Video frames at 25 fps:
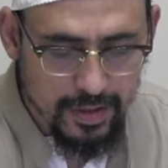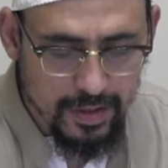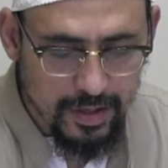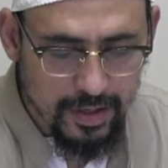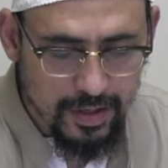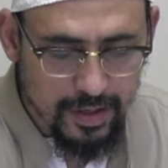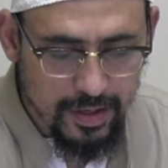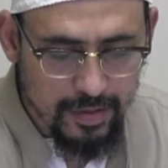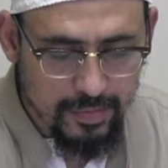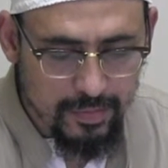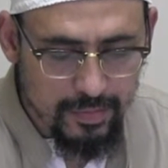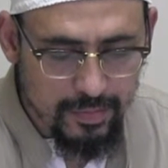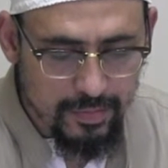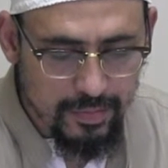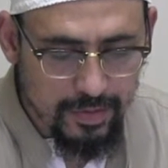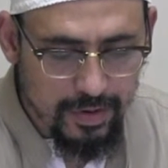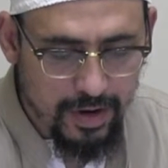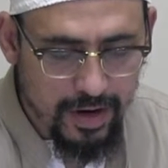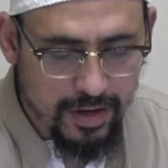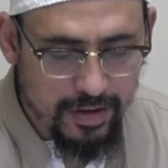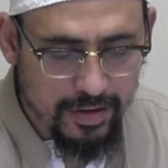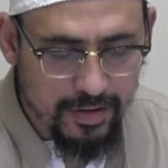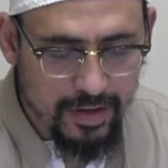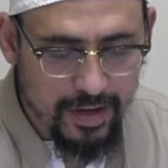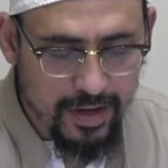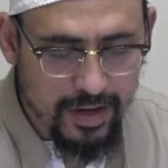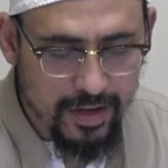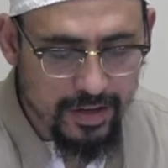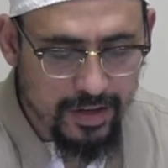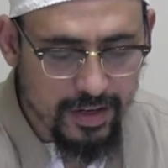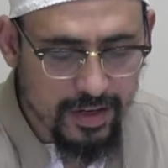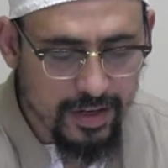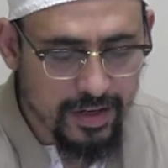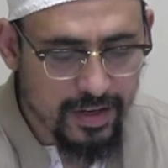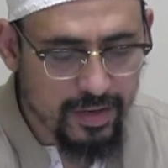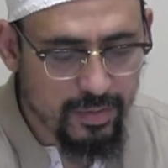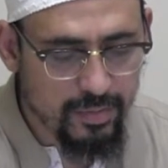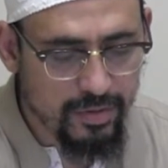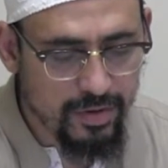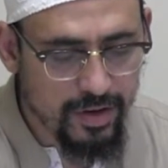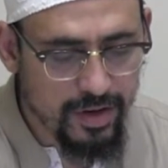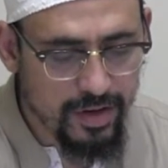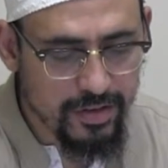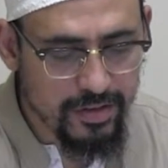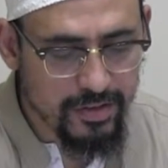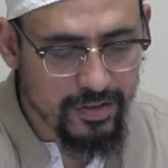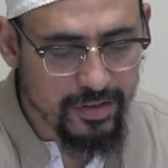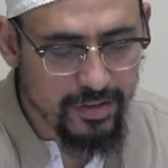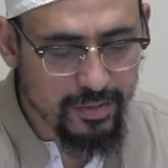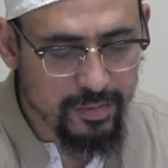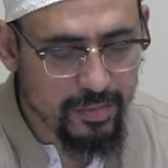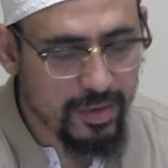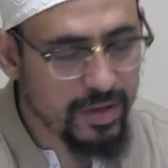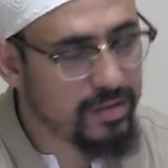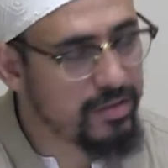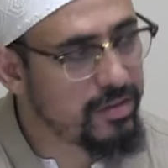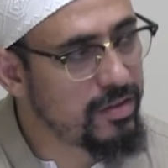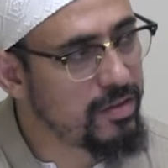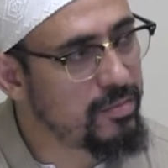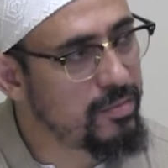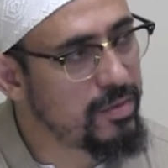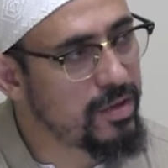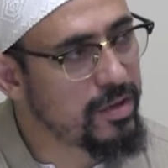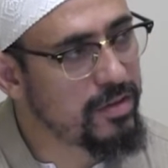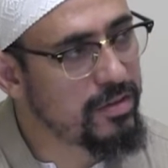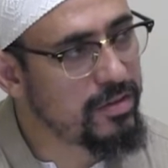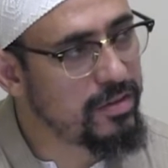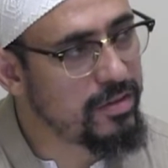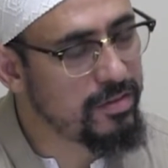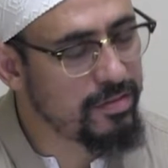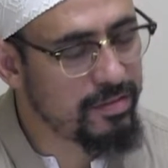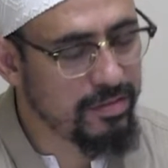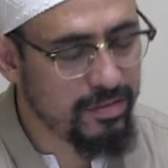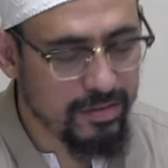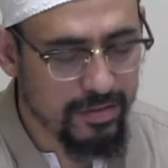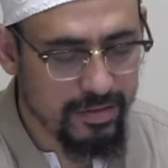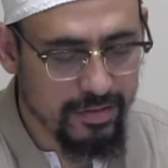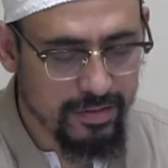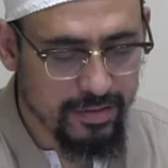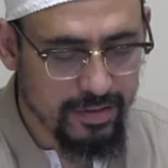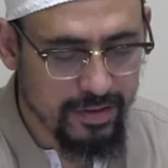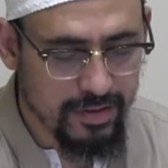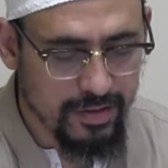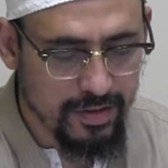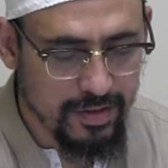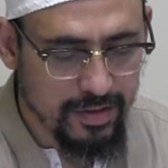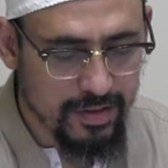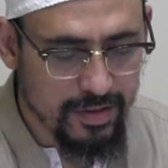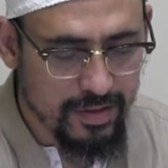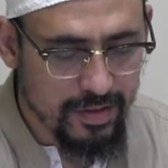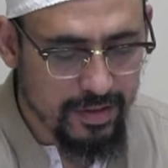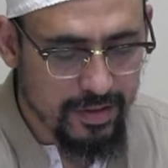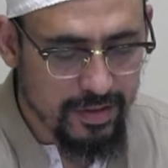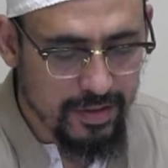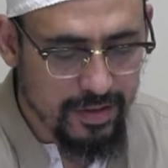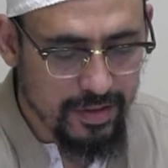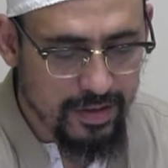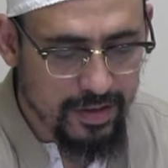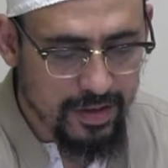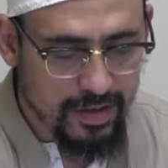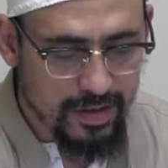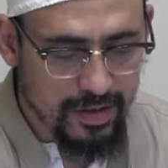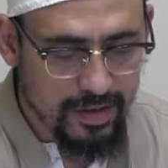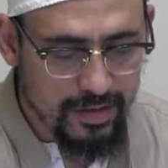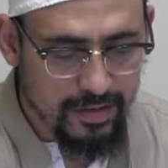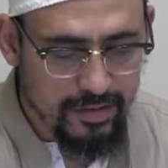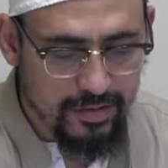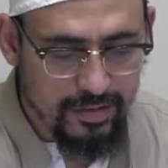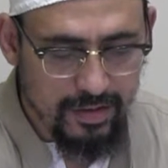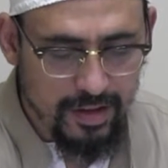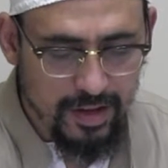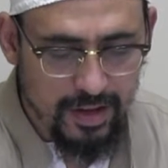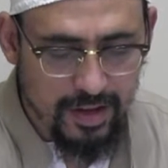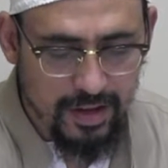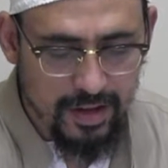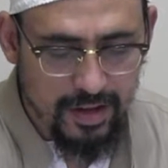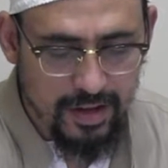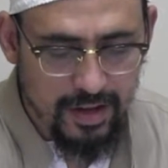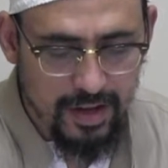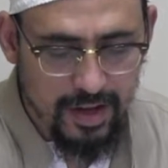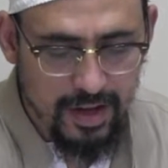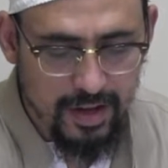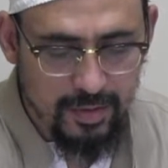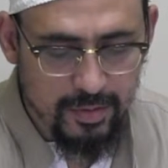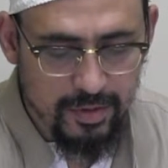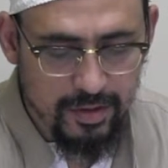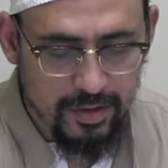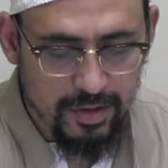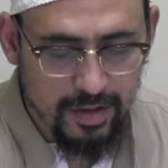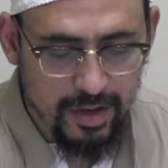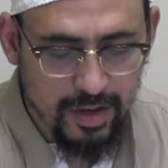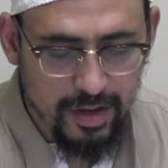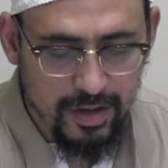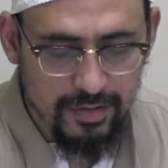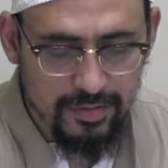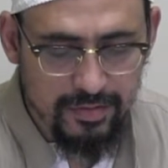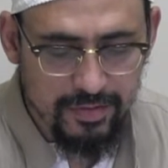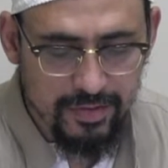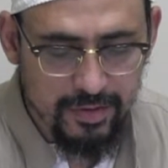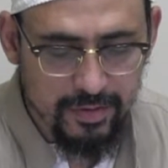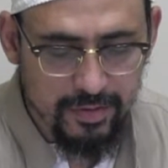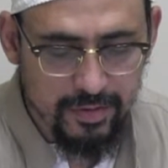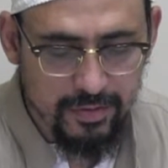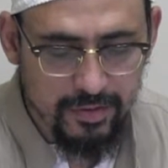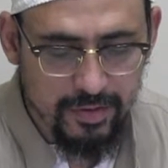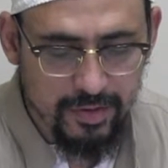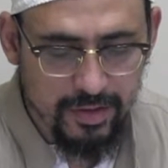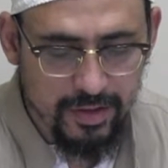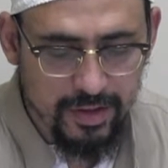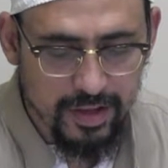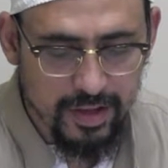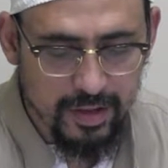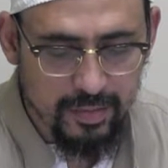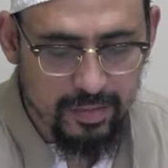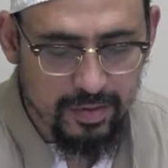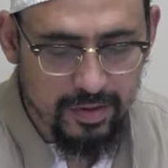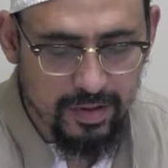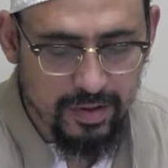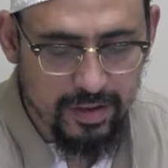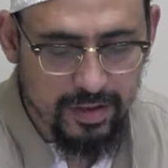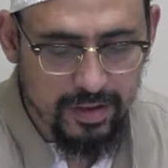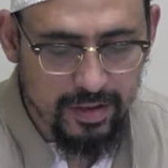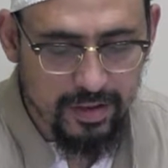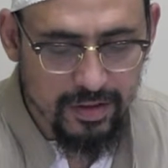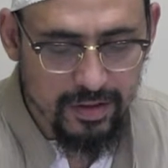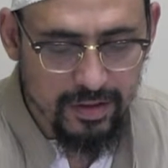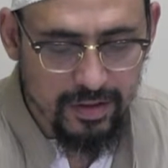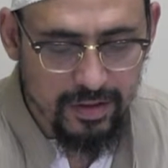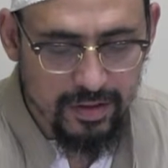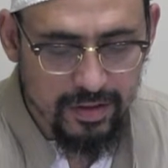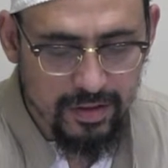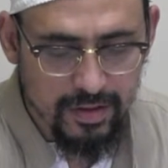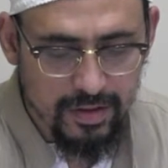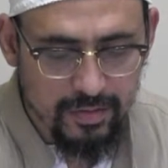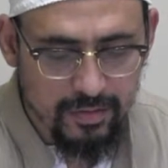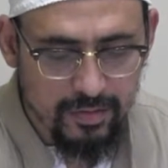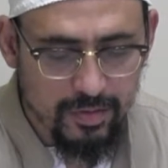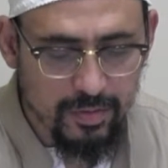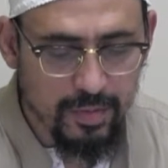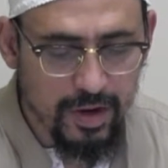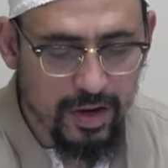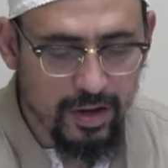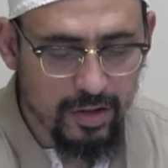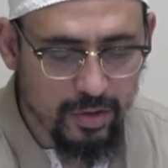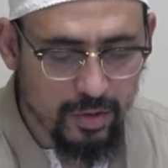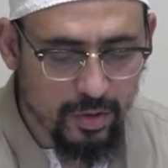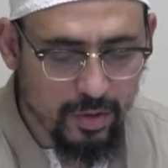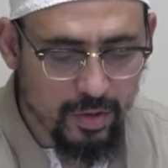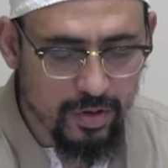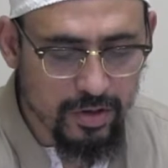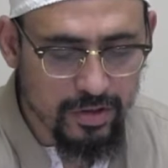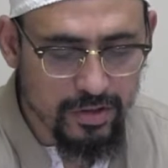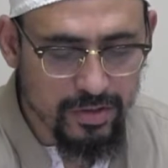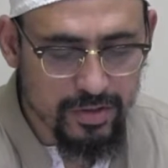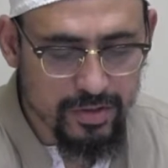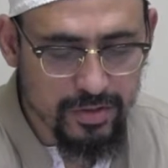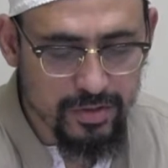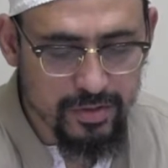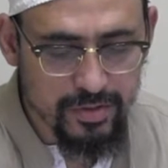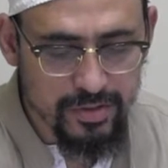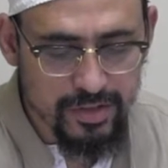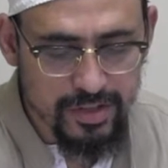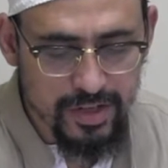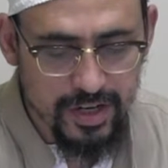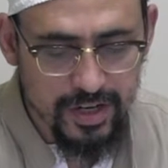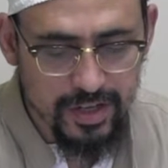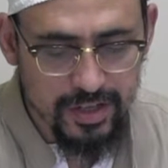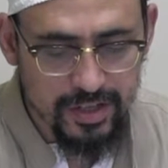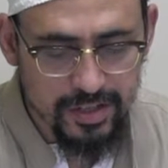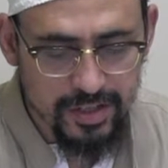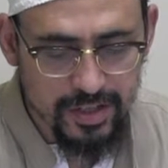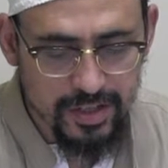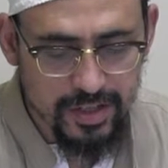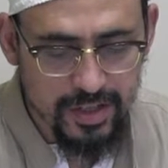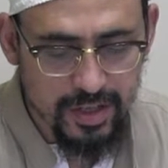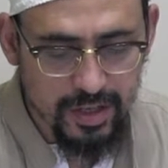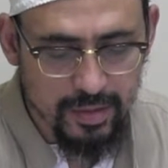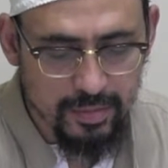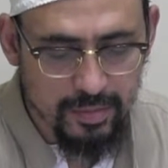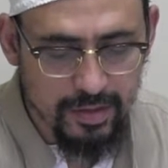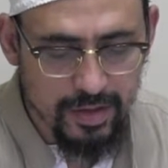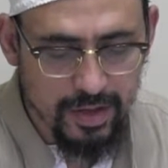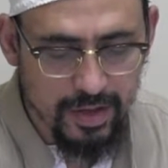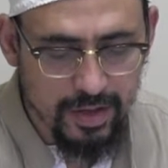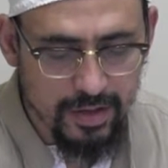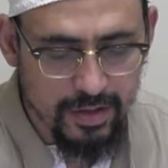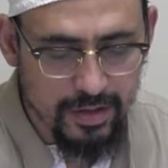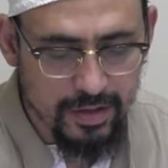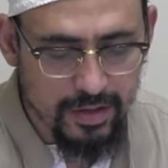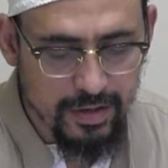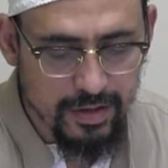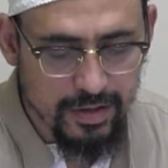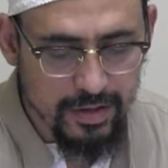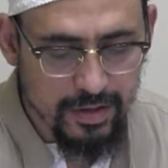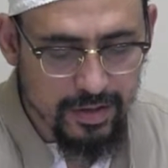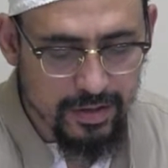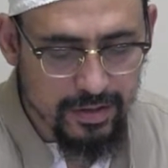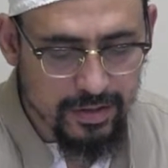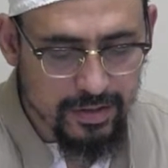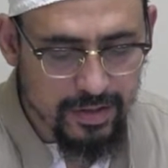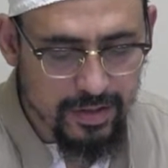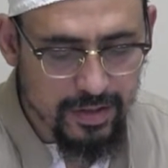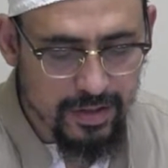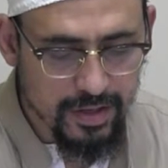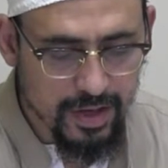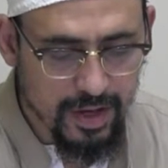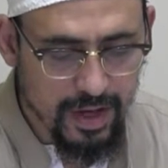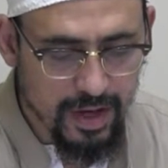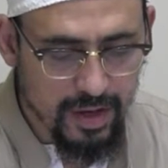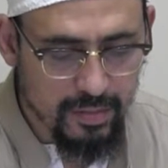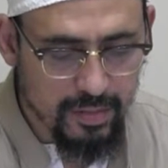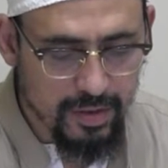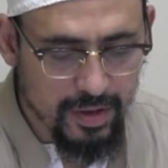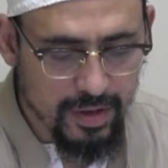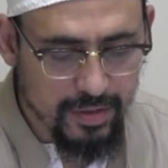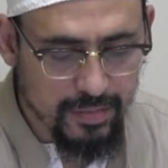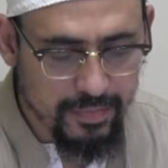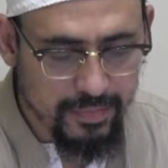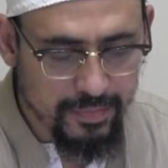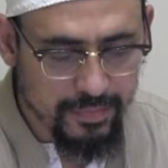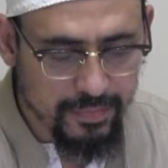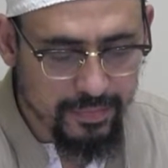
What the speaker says: And prior to that, again, he prayed to Bayt al-Maqdis, and he said, I would love for the Qibla, for my Lord to change the Qibla to the Kaaba,